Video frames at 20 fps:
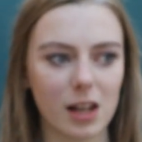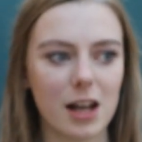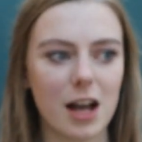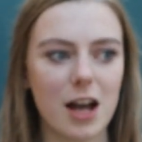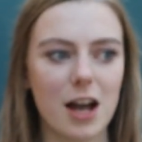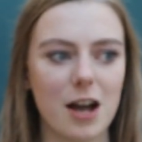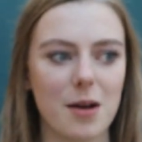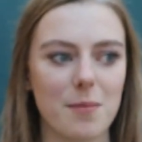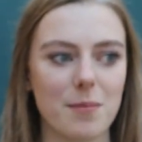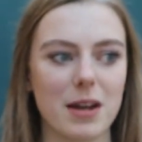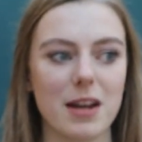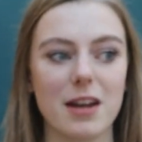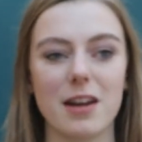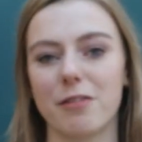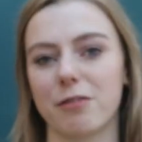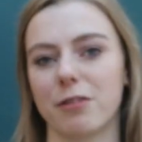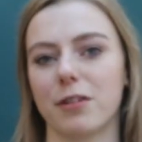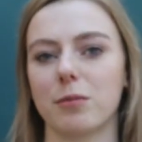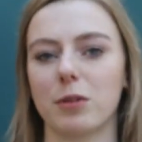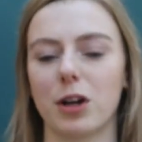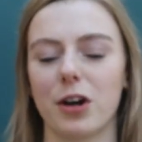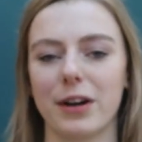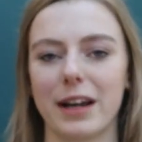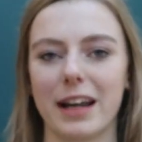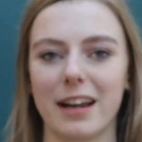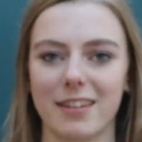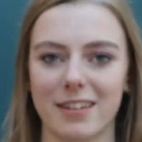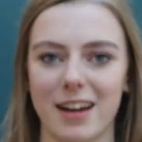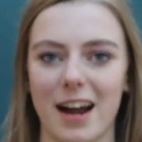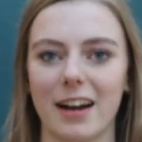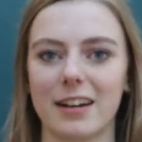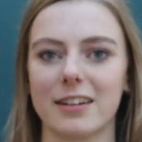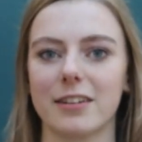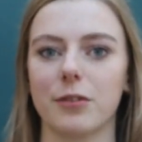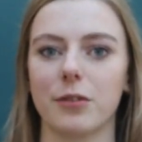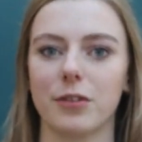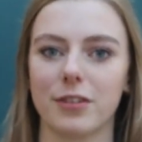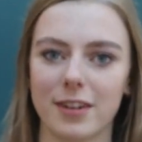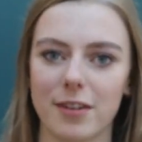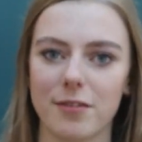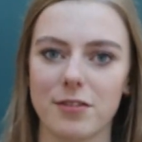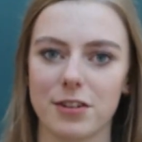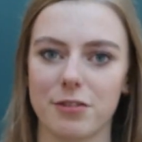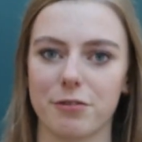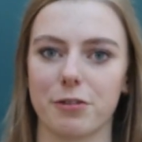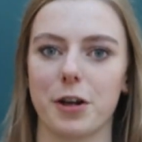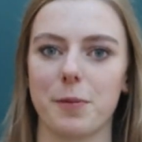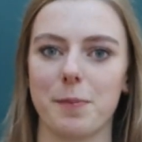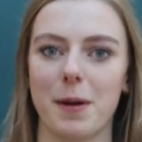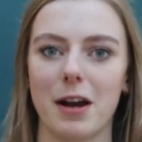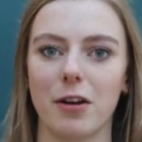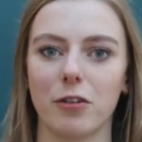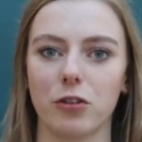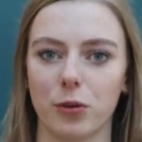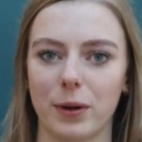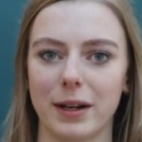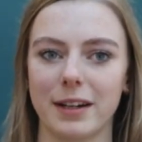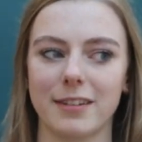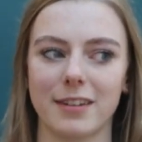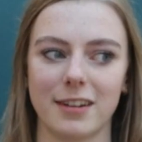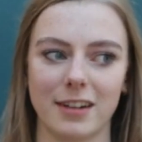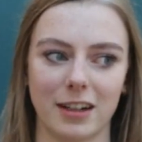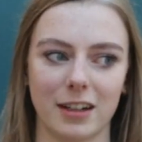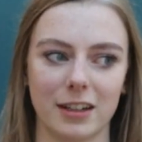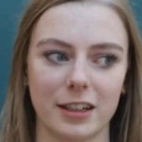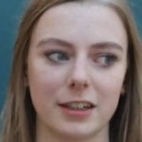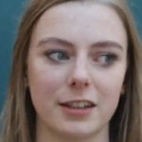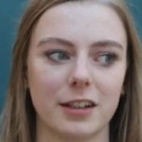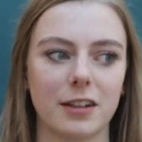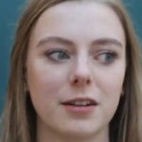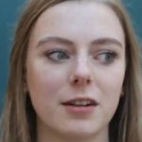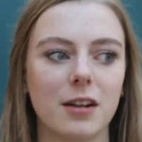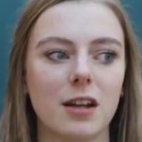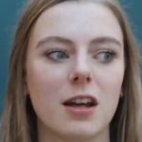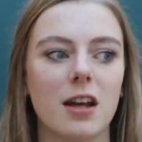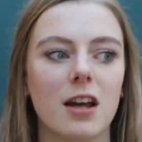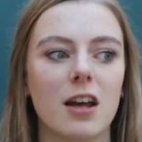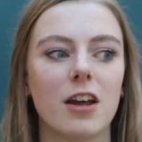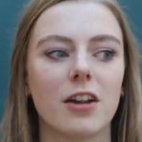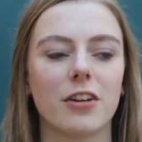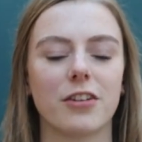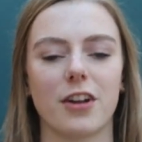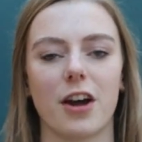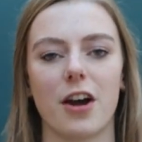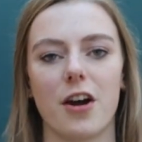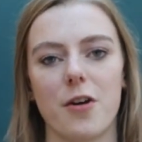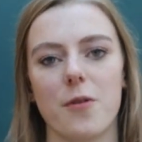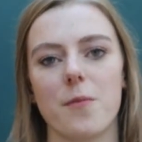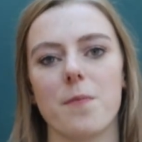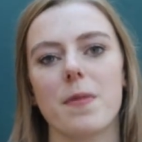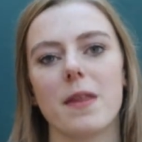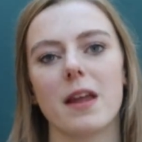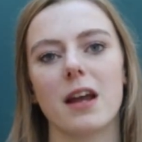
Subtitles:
If I'm going exact, it was £73.29. So